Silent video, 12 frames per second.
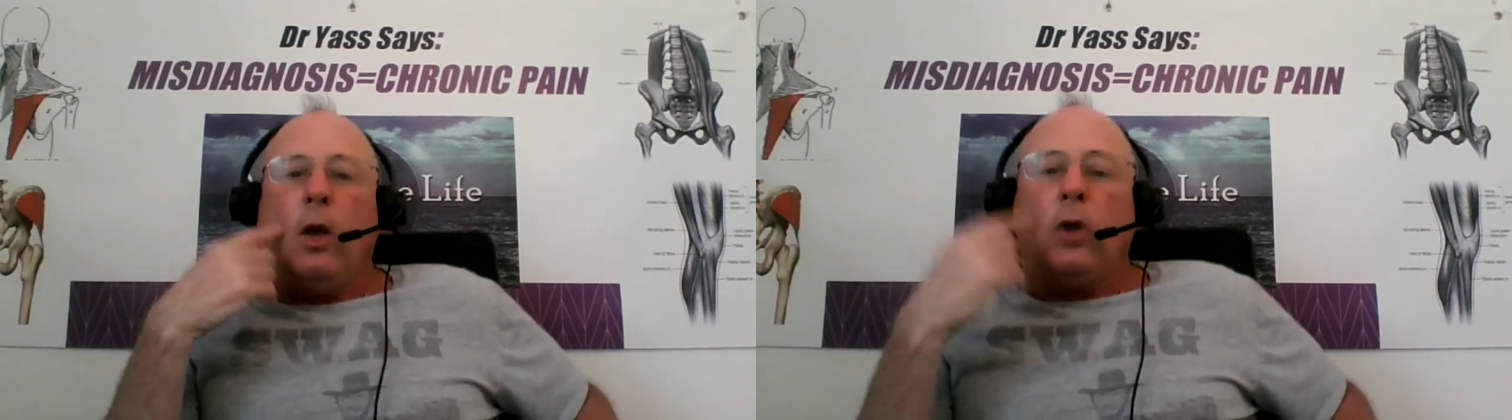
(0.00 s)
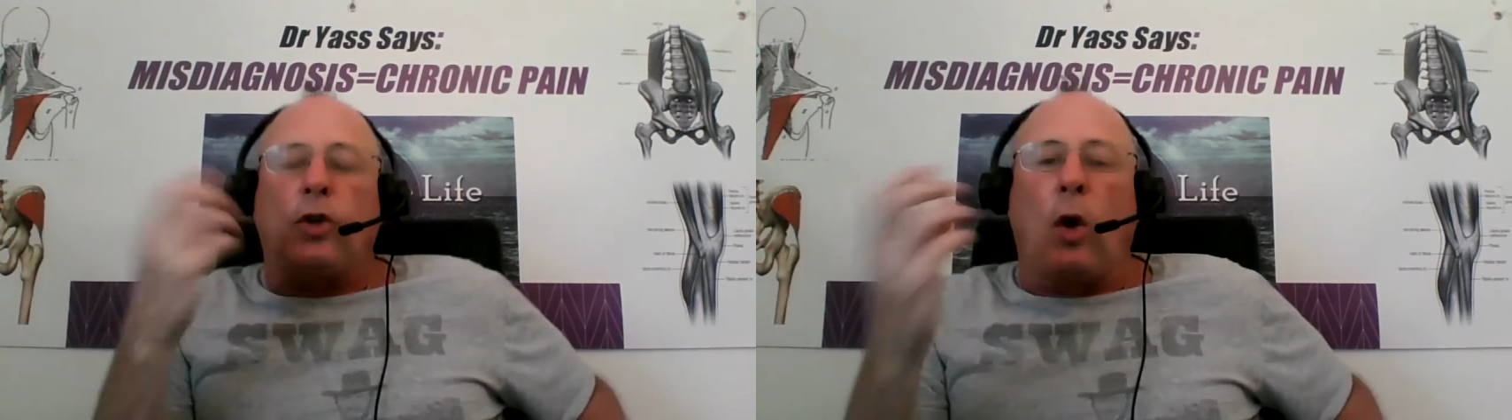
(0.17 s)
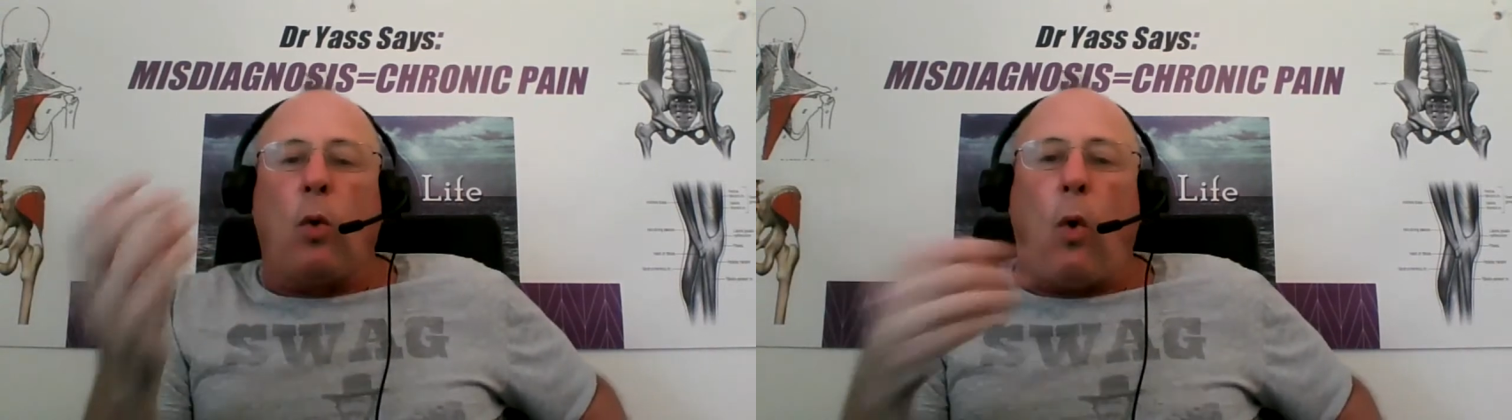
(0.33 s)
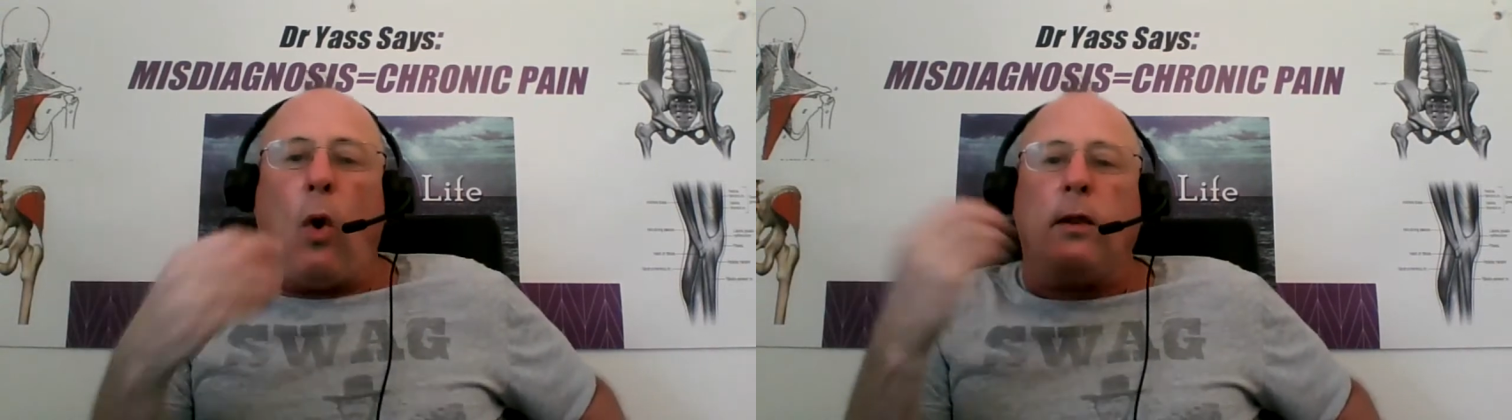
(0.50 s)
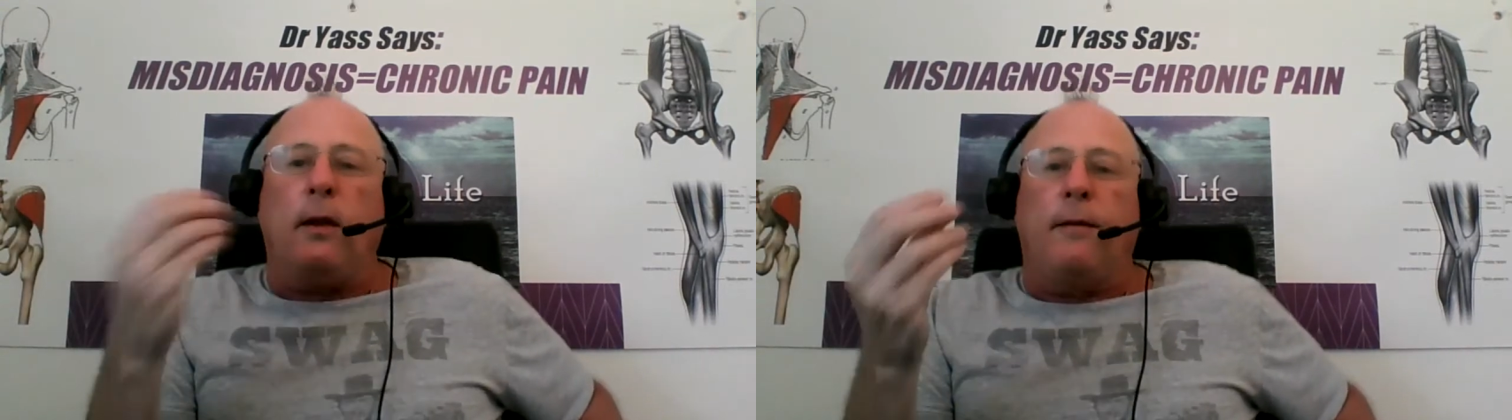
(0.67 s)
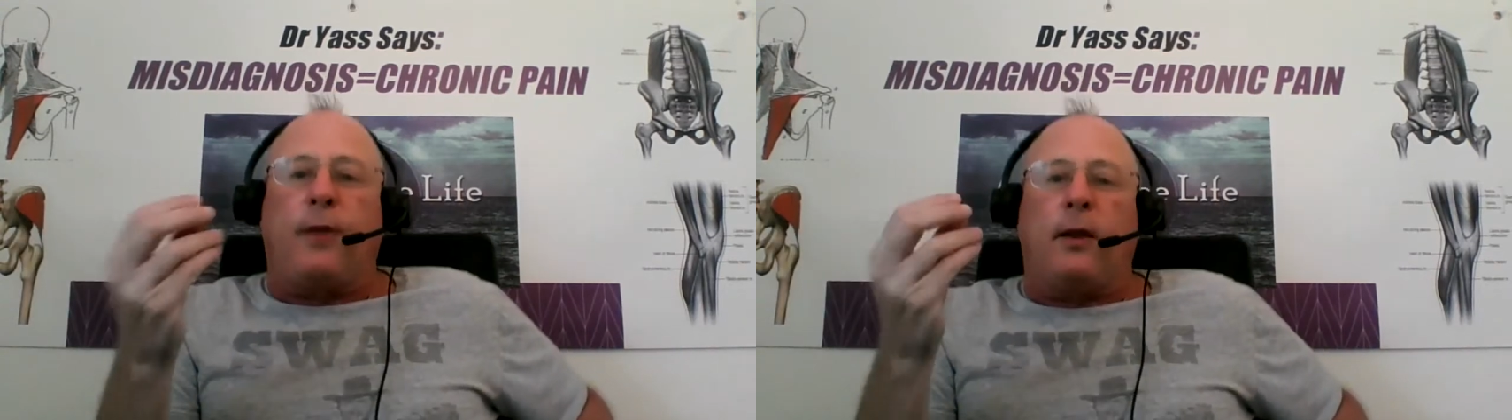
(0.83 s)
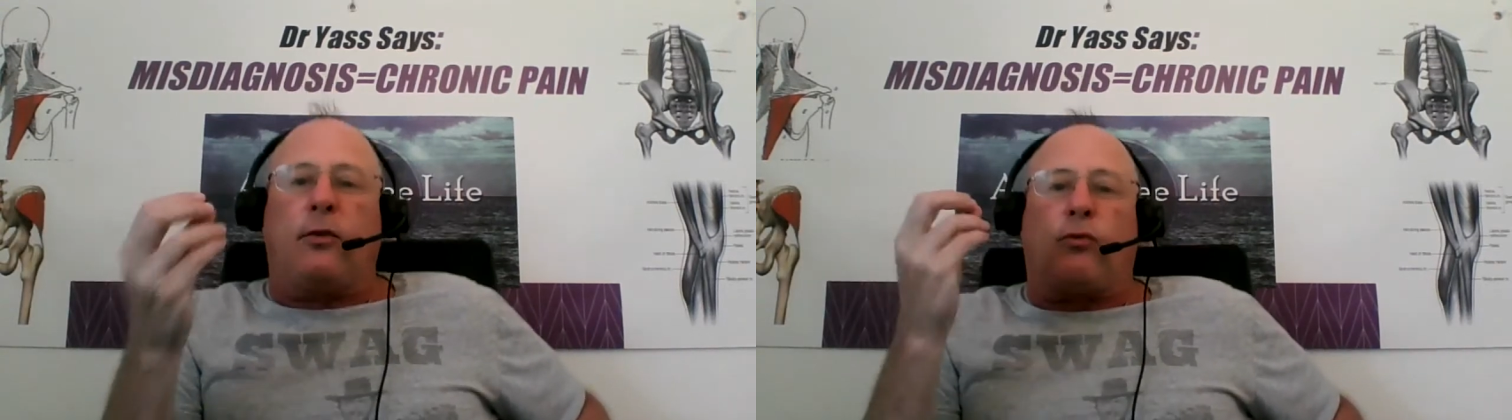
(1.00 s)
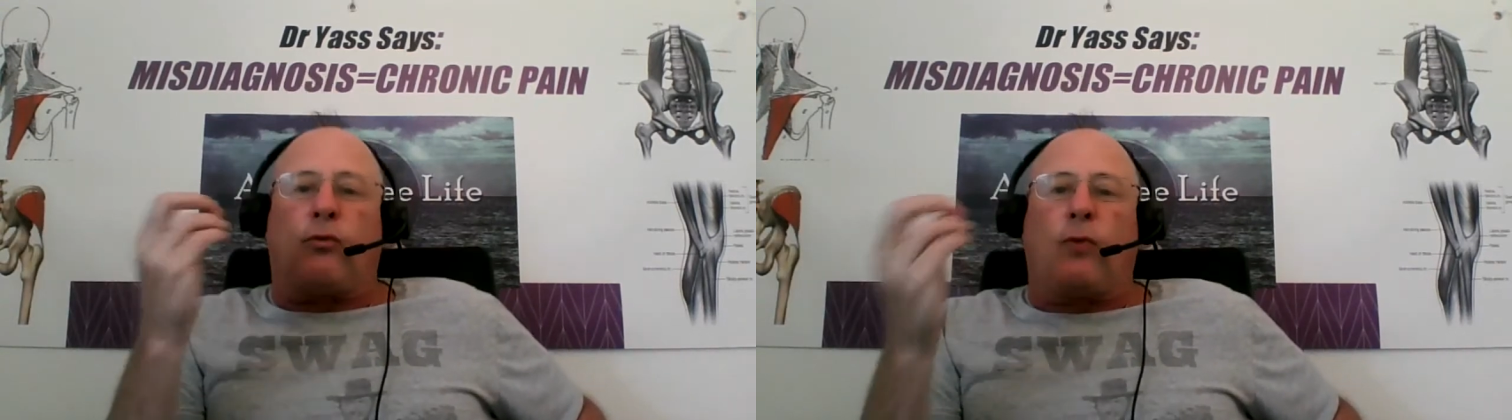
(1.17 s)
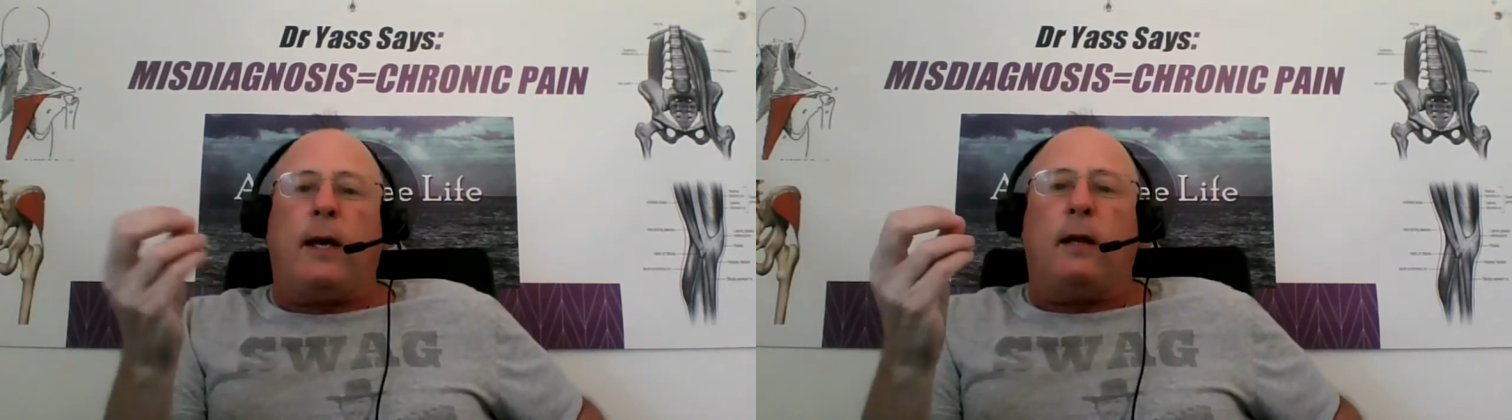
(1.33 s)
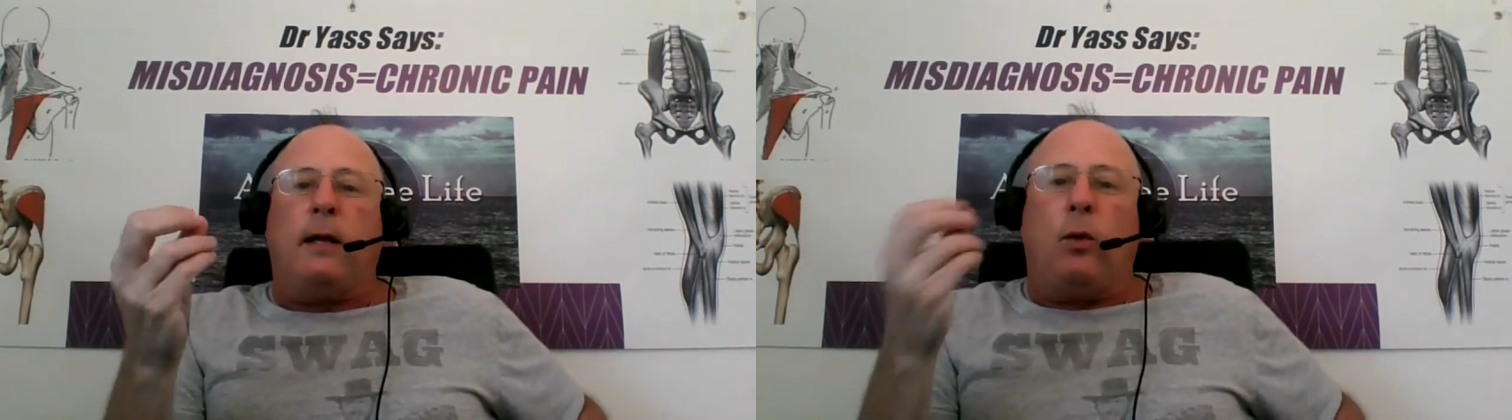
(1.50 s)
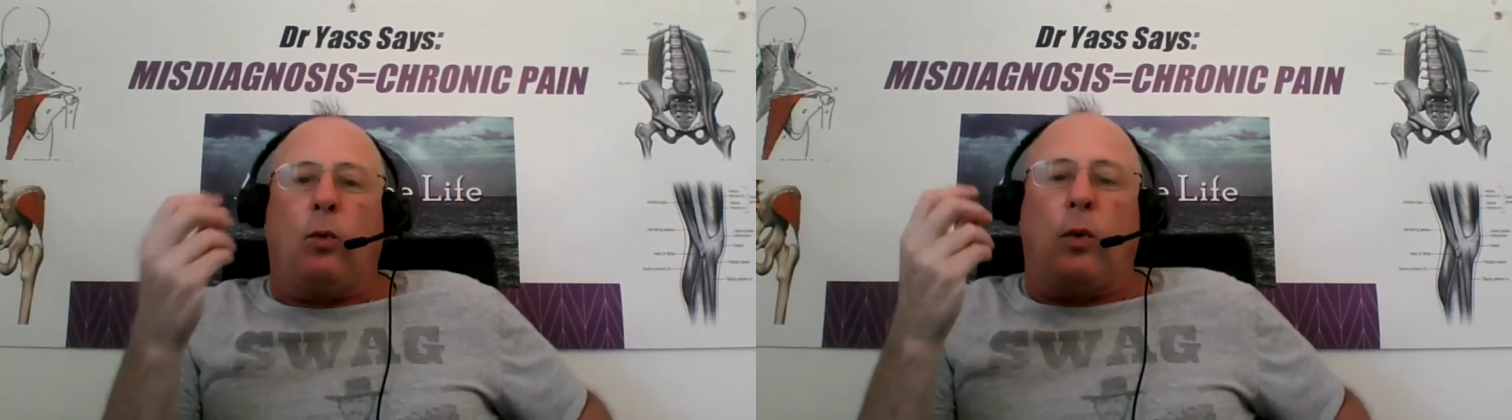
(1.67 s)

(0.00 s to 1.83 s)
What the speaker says: So all of this really